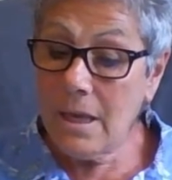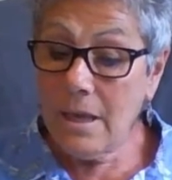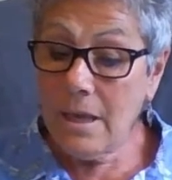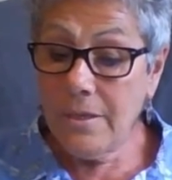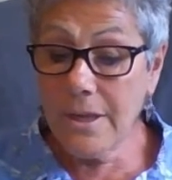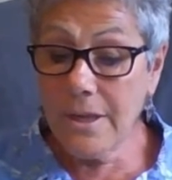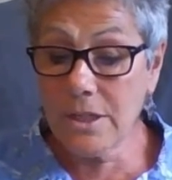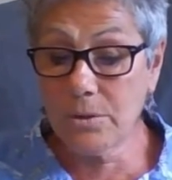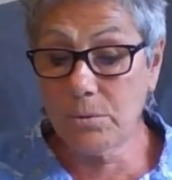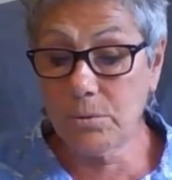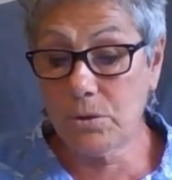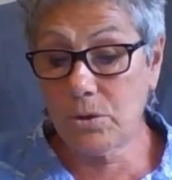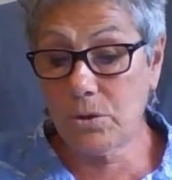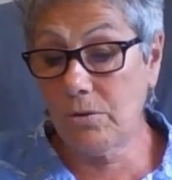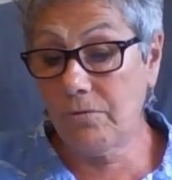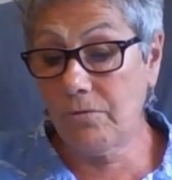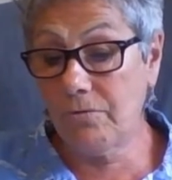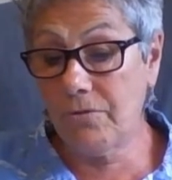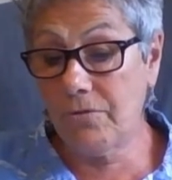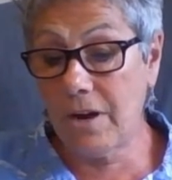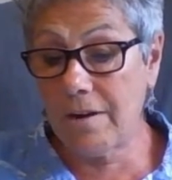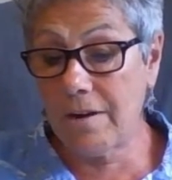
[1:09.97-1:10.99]
"This will
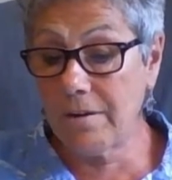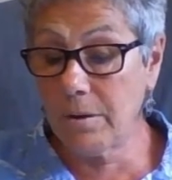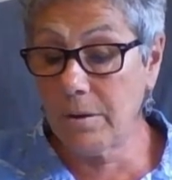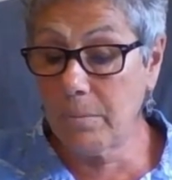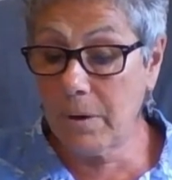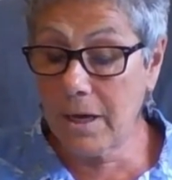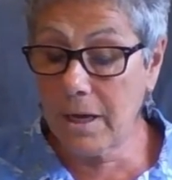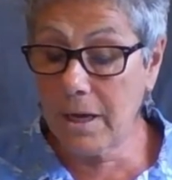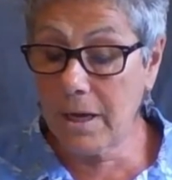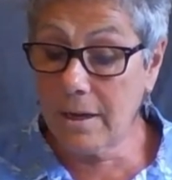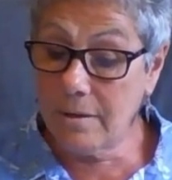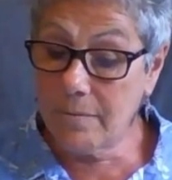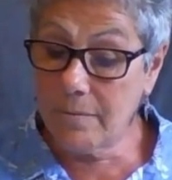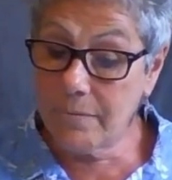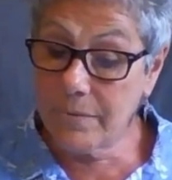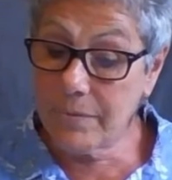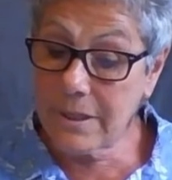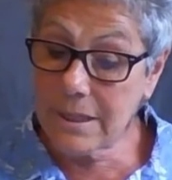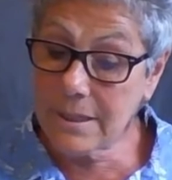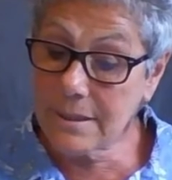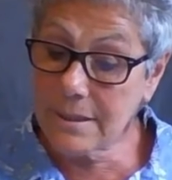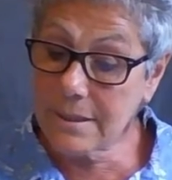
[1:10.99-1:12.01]
do very well,"
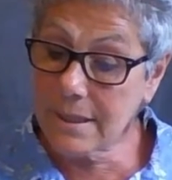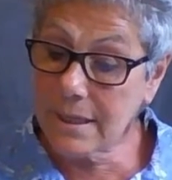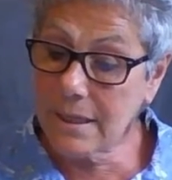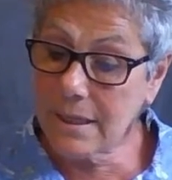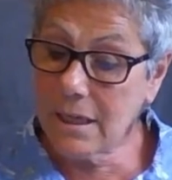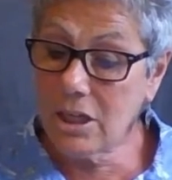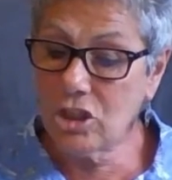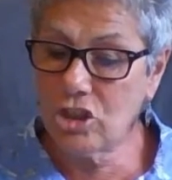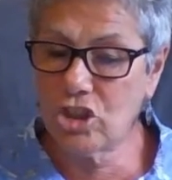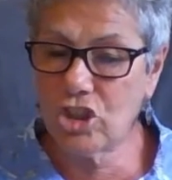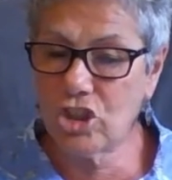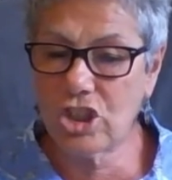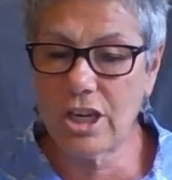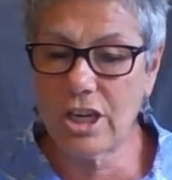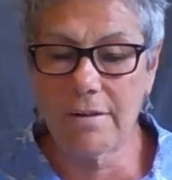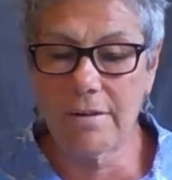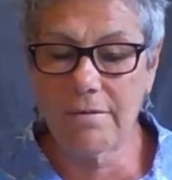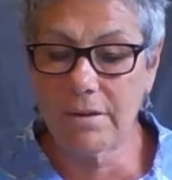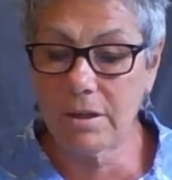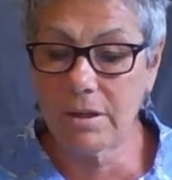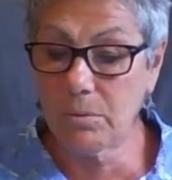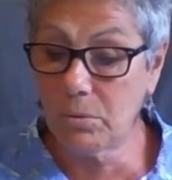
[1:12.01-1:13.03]
he said.
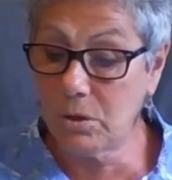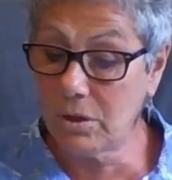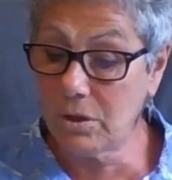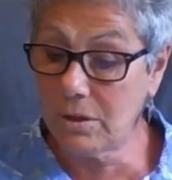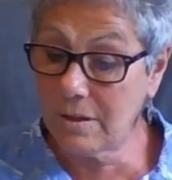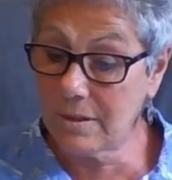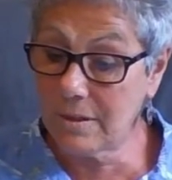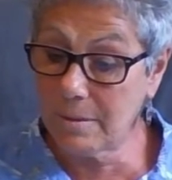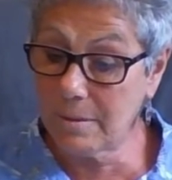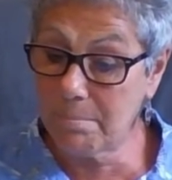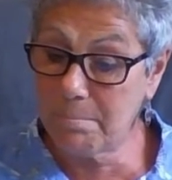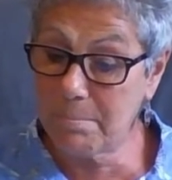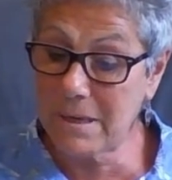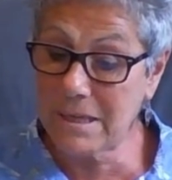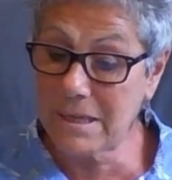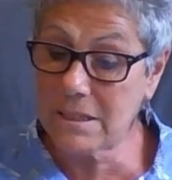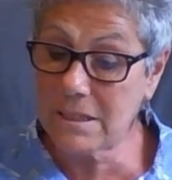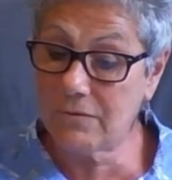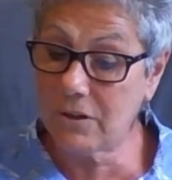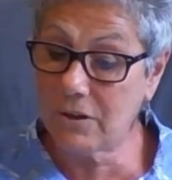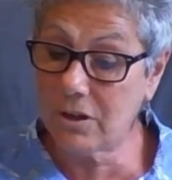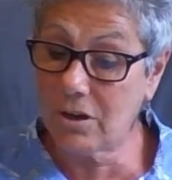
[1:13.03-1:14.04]
"Cherry wood, the
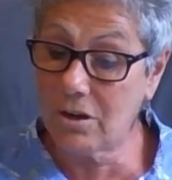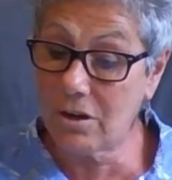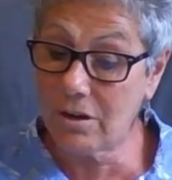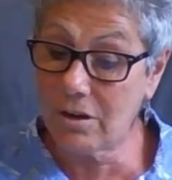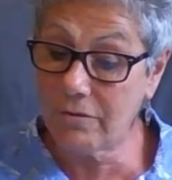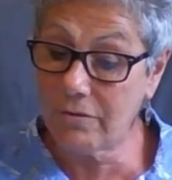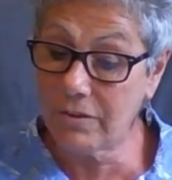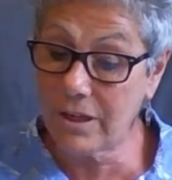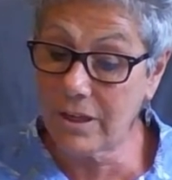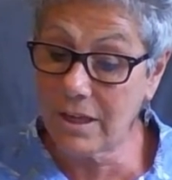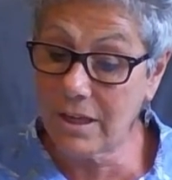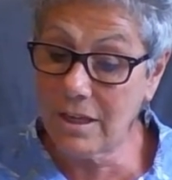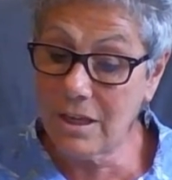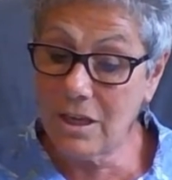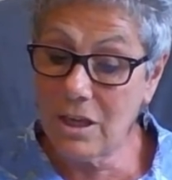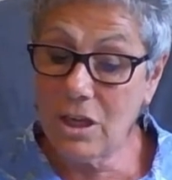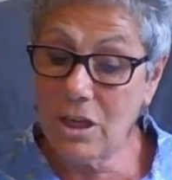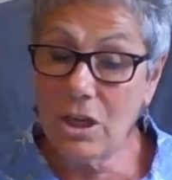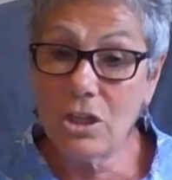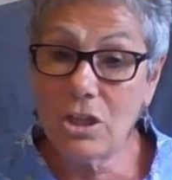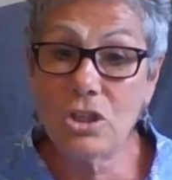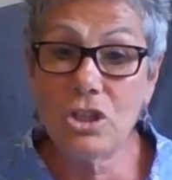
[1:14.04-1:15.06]
best for carving.
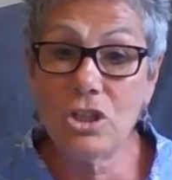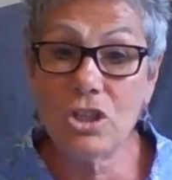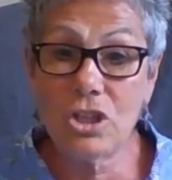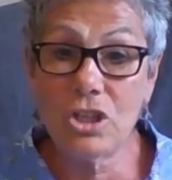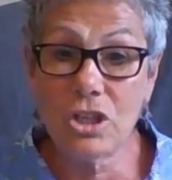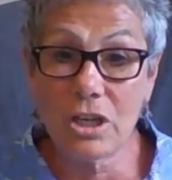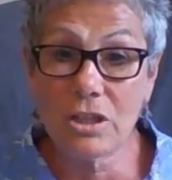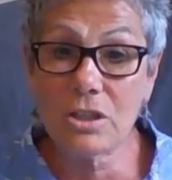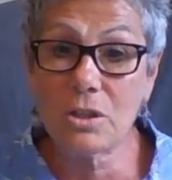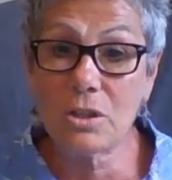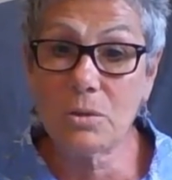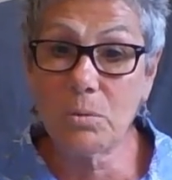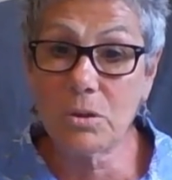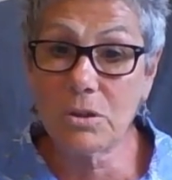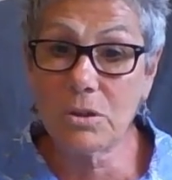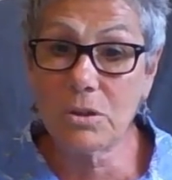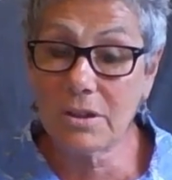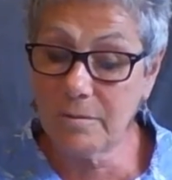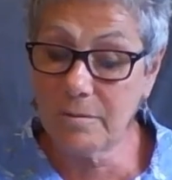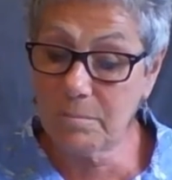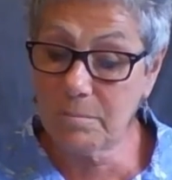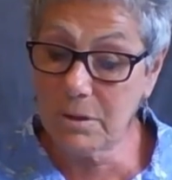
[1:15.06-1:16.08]
Just what
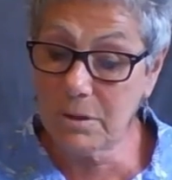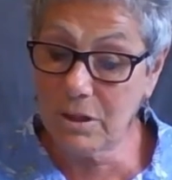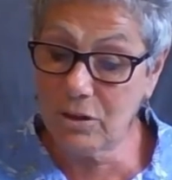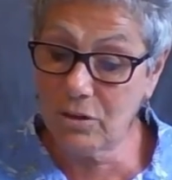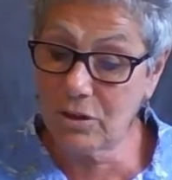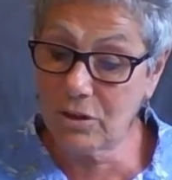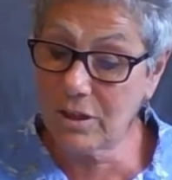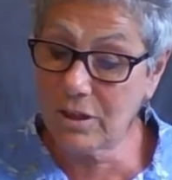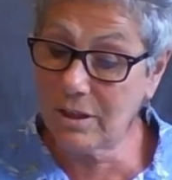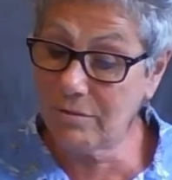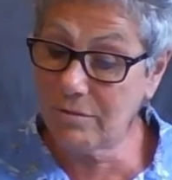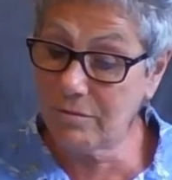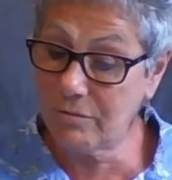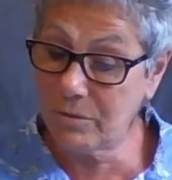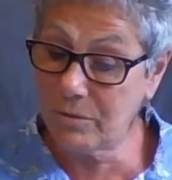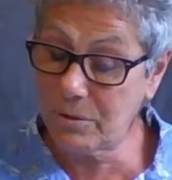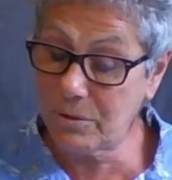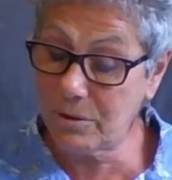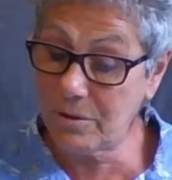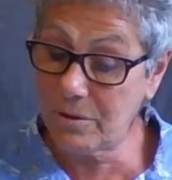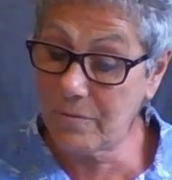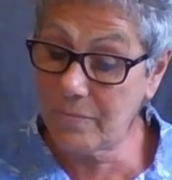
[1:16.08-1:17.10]
I've been looking
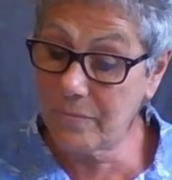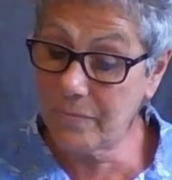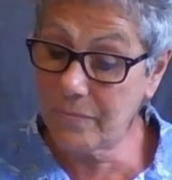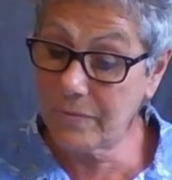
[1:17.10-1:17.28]
for."